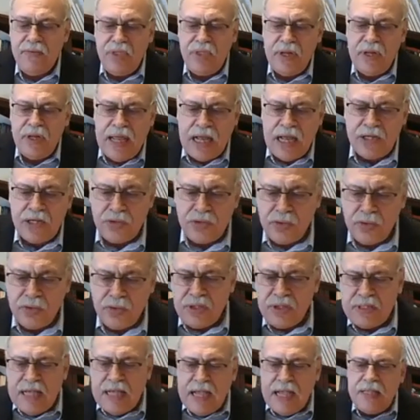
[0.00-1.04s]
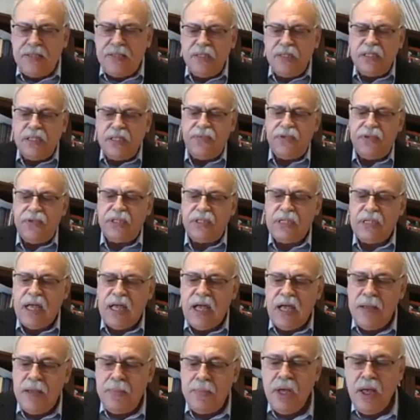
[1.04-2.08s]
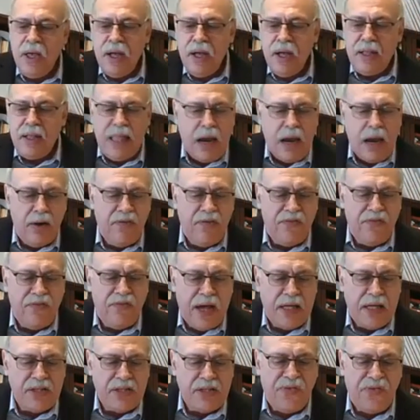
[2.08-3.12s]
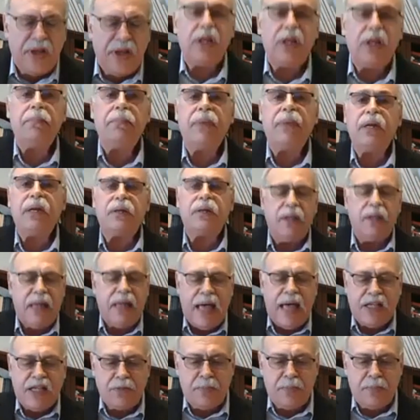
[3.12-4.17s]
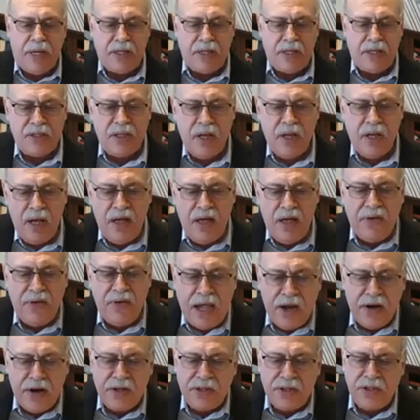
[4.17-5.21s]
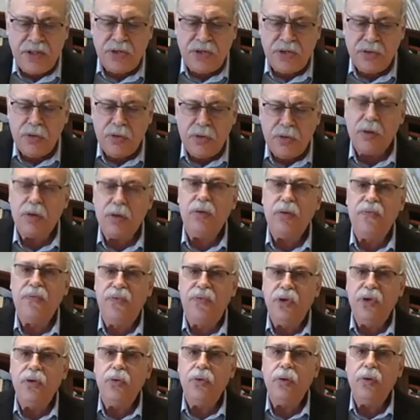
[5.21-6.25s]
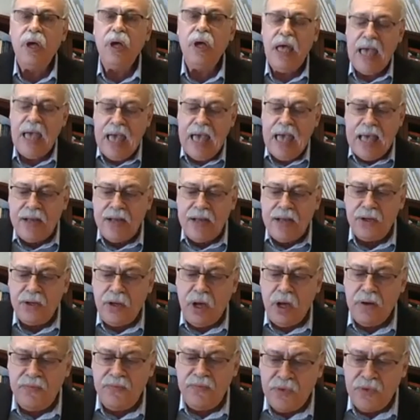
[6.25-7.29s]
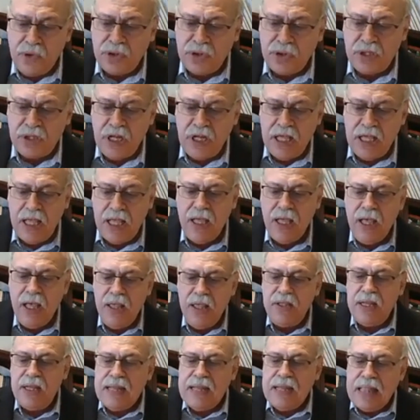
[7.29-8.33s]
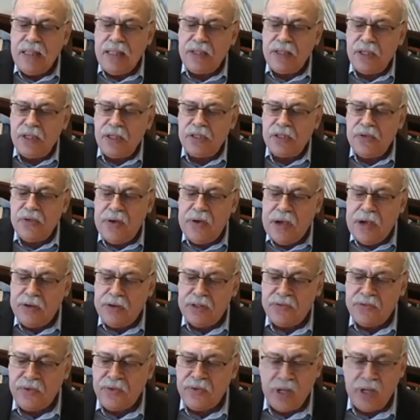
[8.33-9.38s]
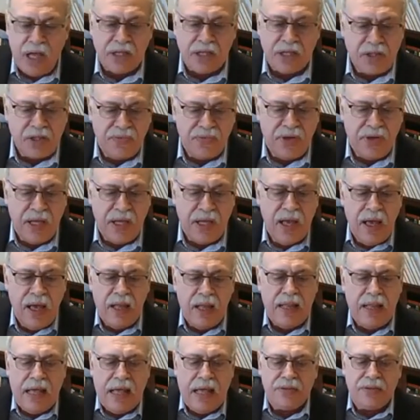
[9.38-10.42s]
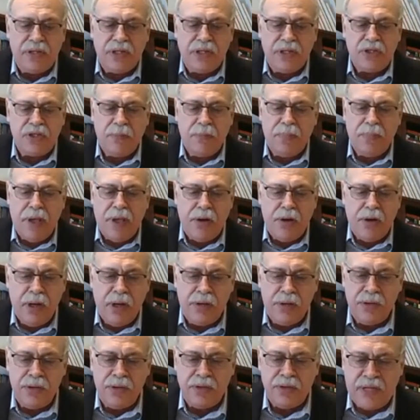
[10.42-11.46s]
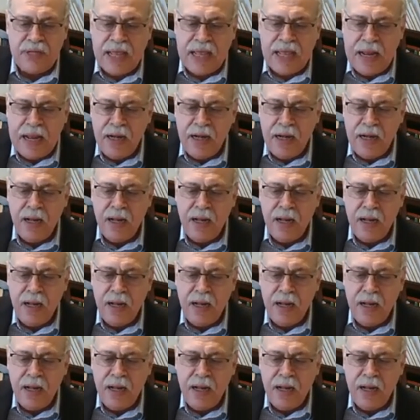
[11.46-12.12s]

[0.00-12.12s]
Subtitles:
of the natural sciences of his time clarifies fundamental aspects of Herder's historical view, and conversely, the analysis of Herder's philosophy allows us to better understand